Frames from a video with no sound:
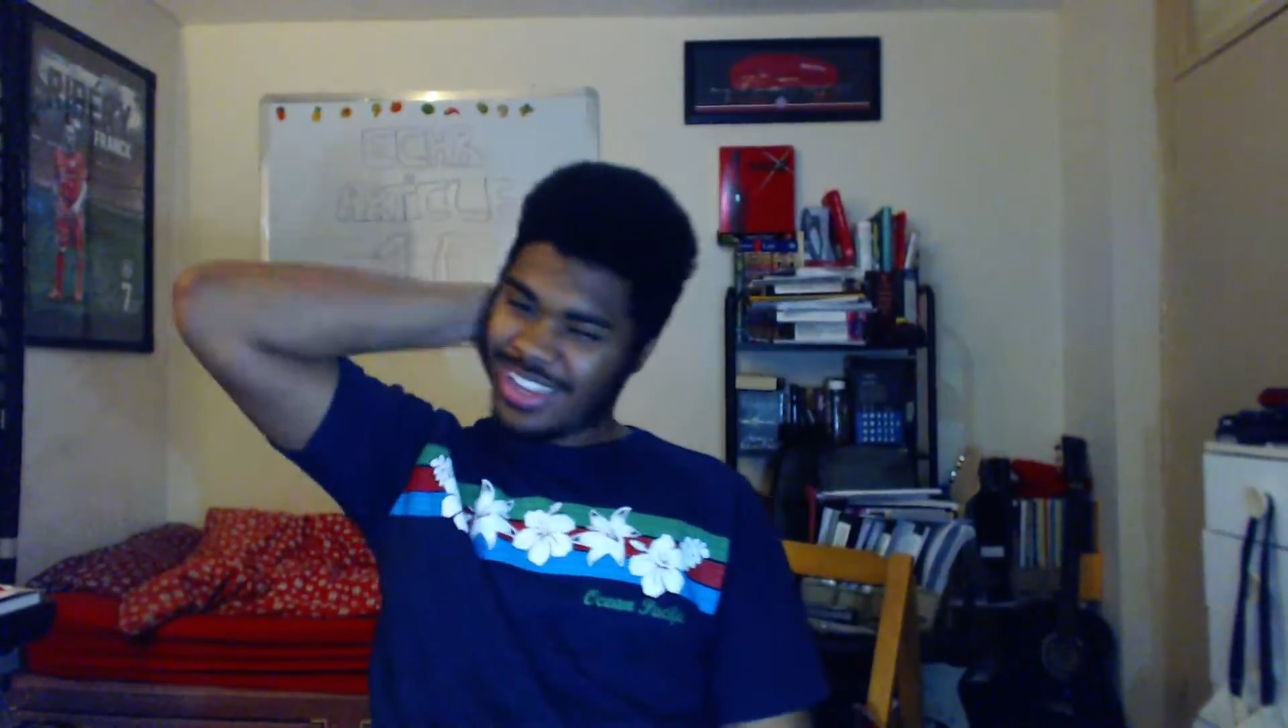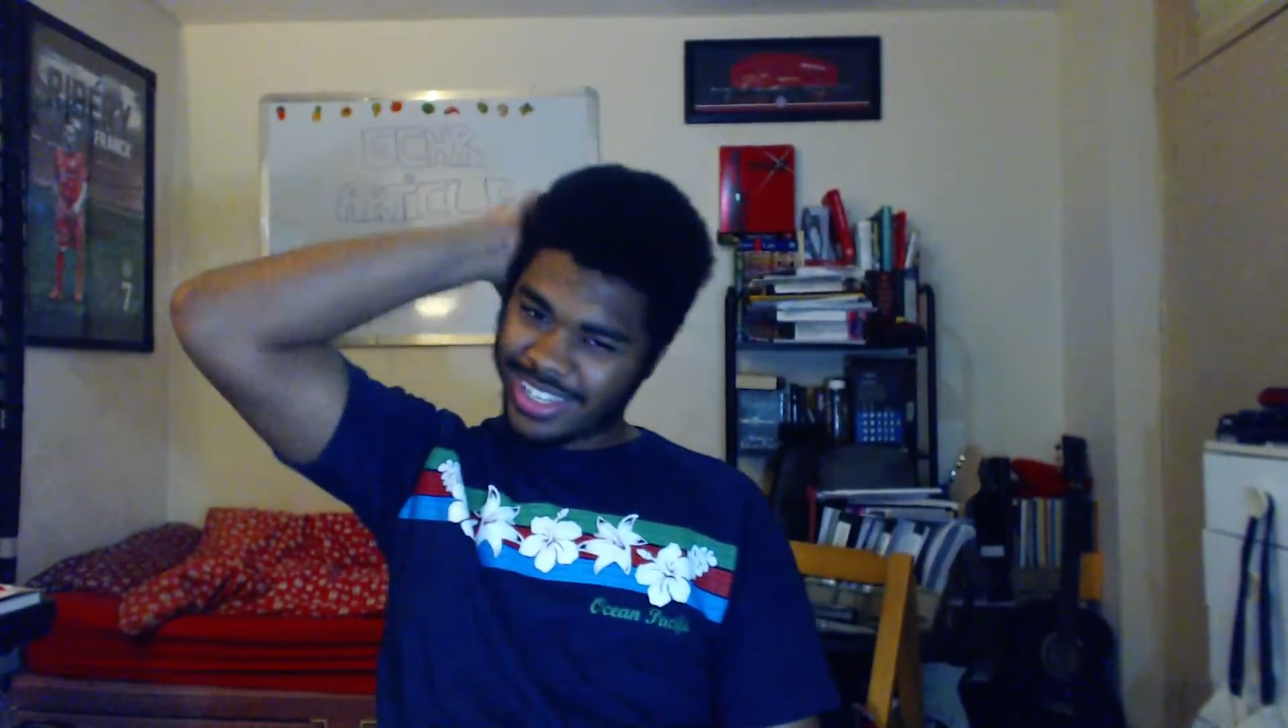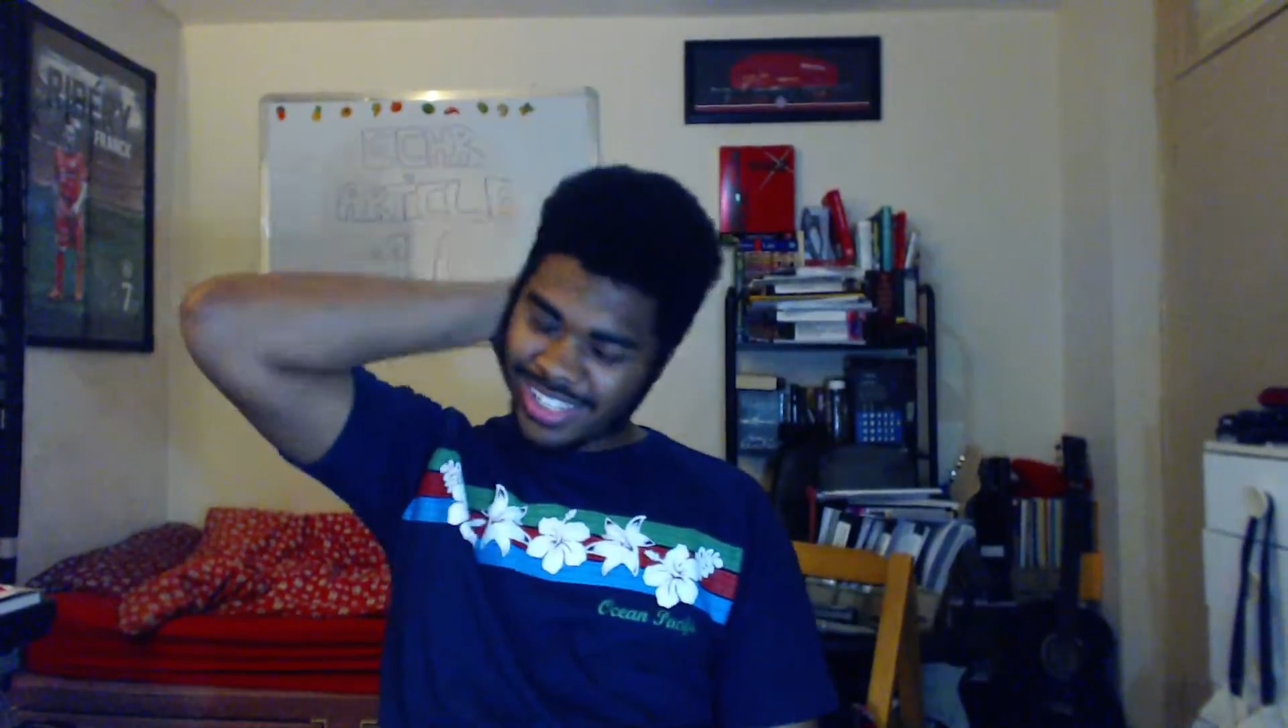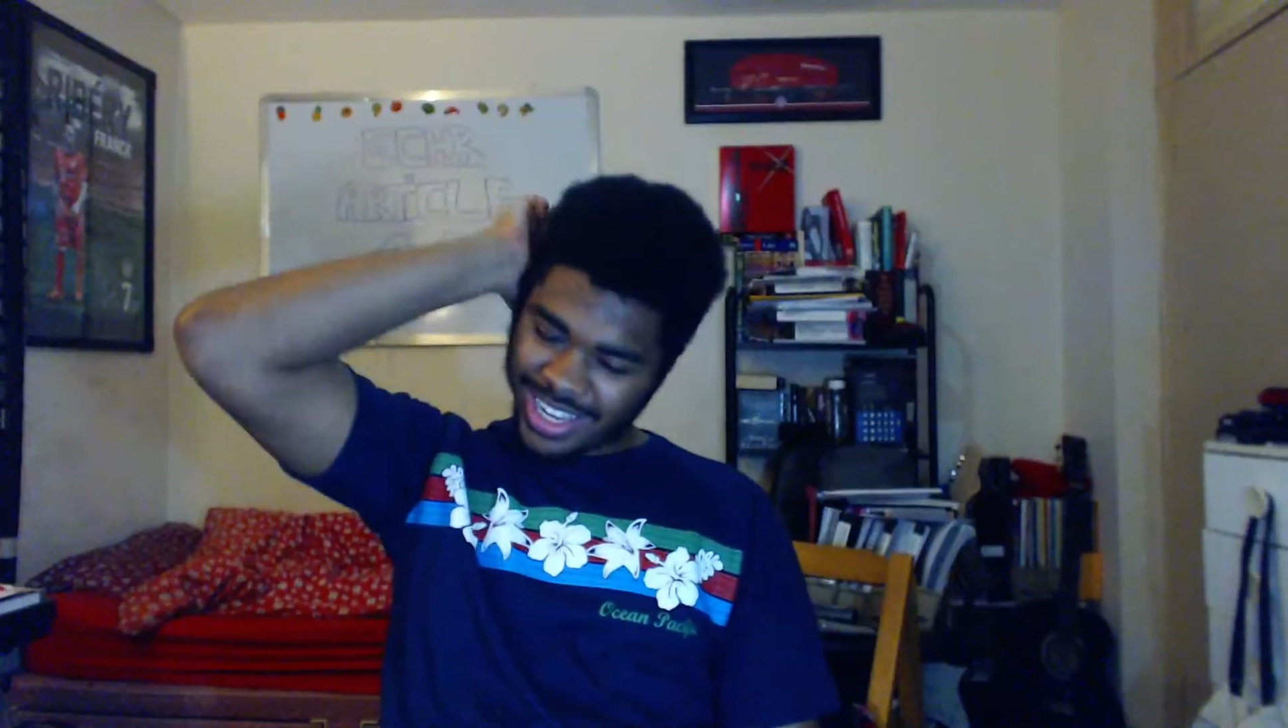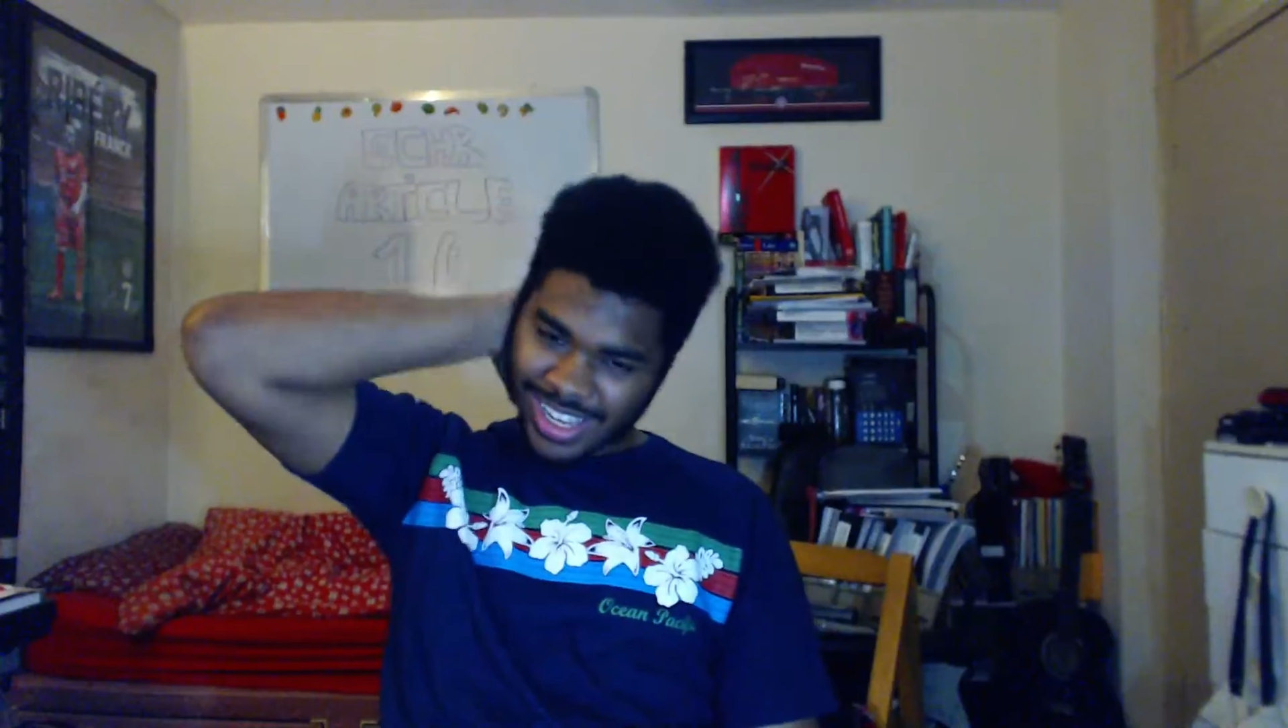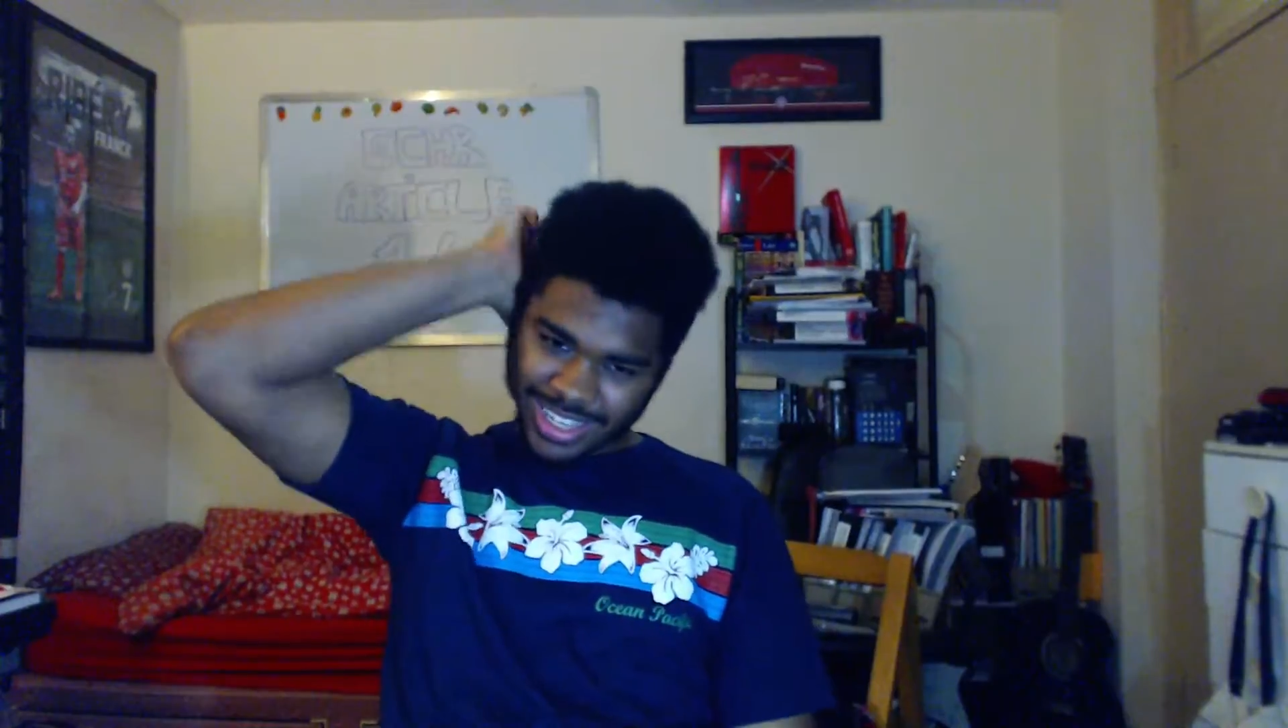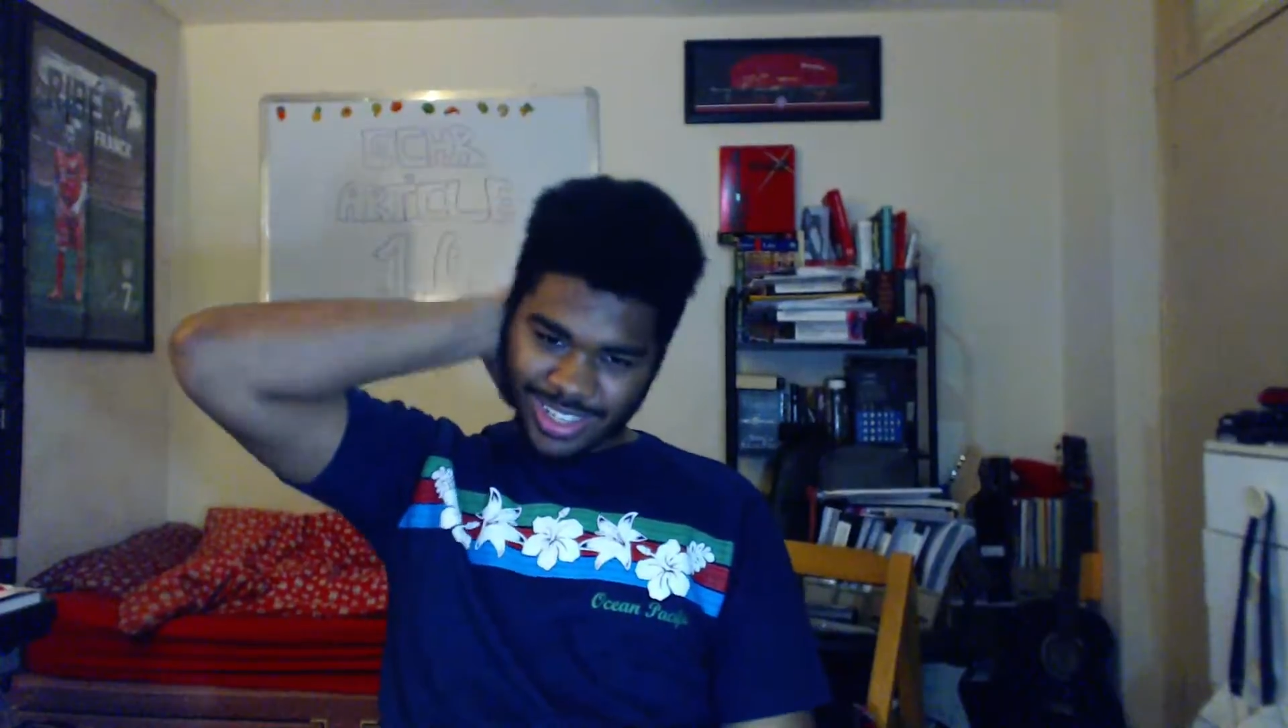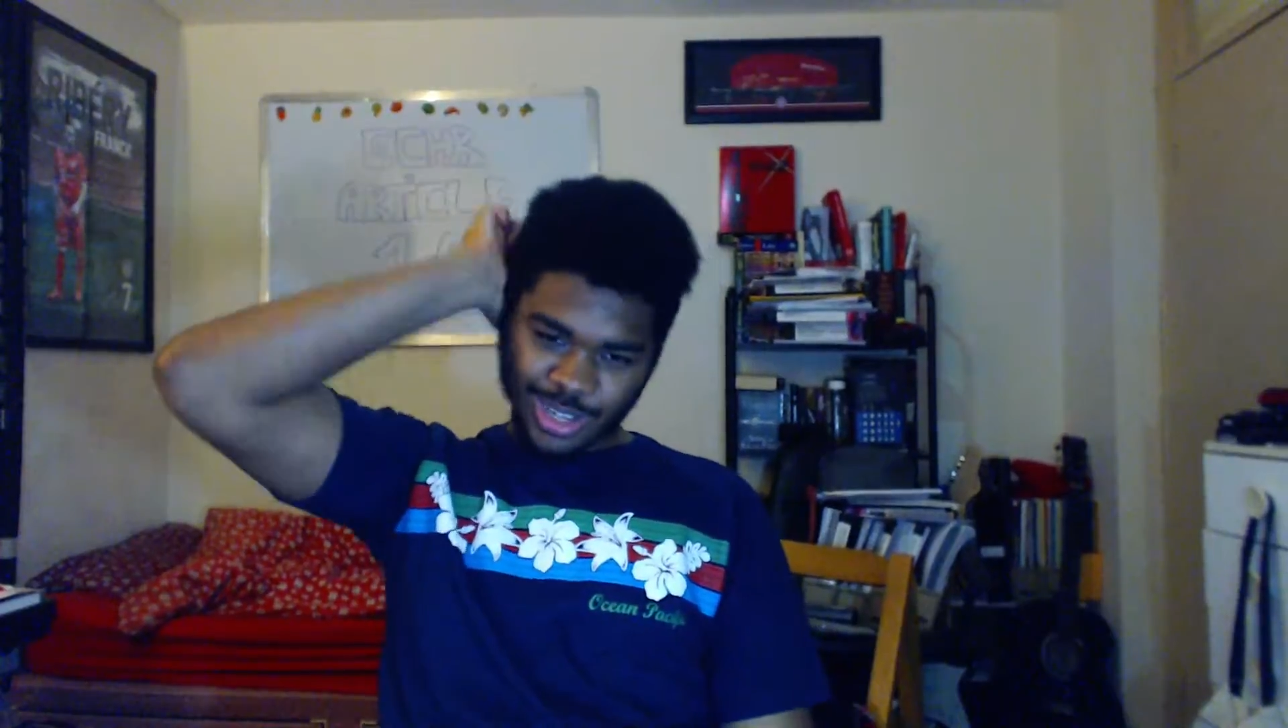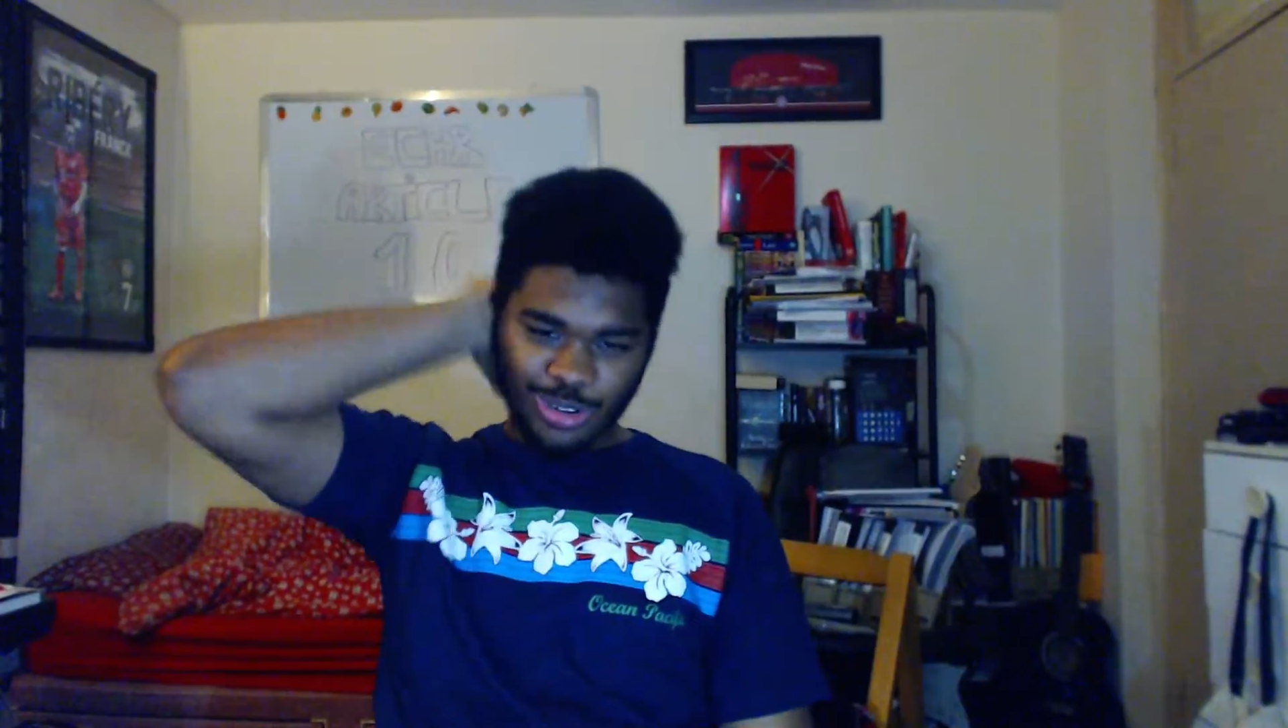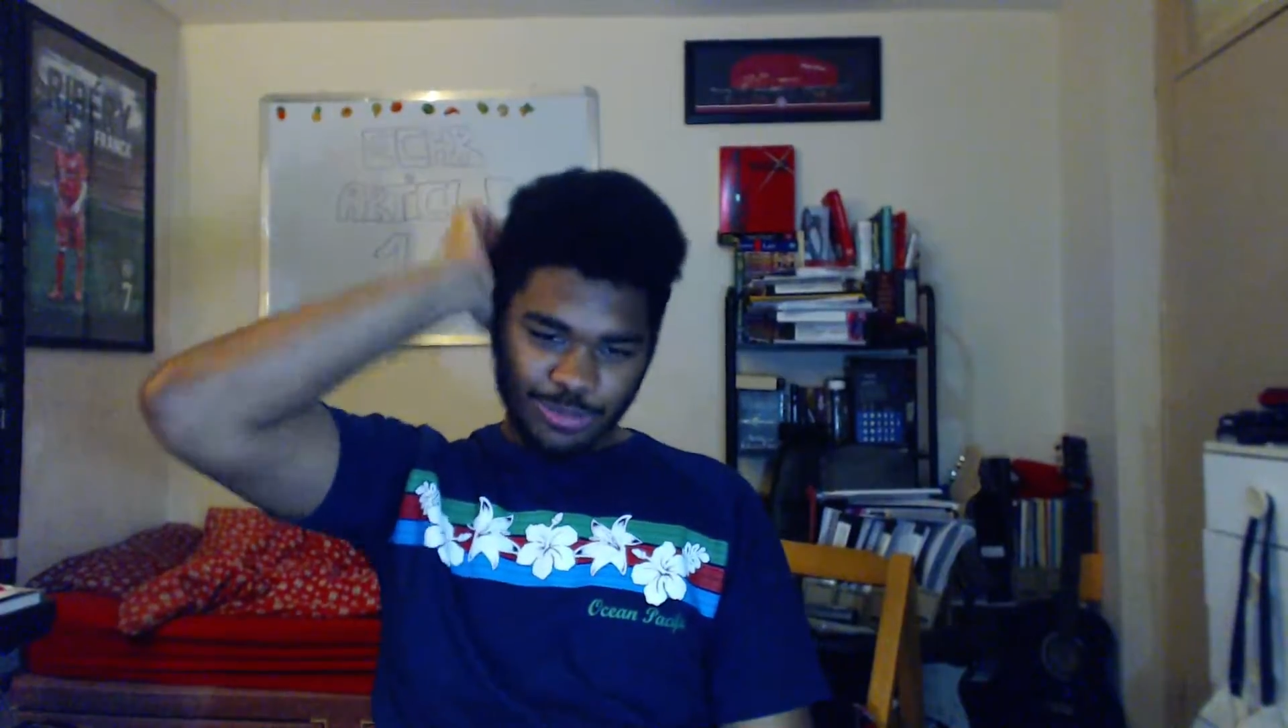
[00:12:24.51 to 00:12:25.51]
She
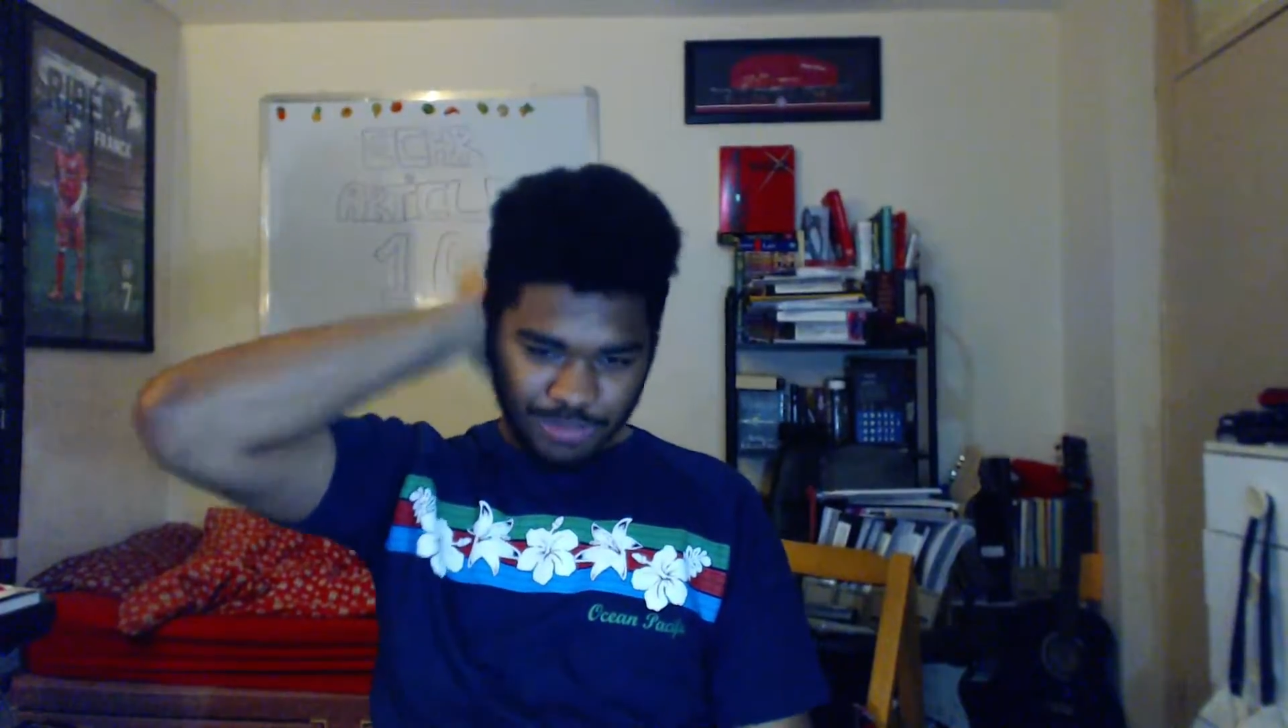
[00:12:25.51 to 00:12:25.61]
is too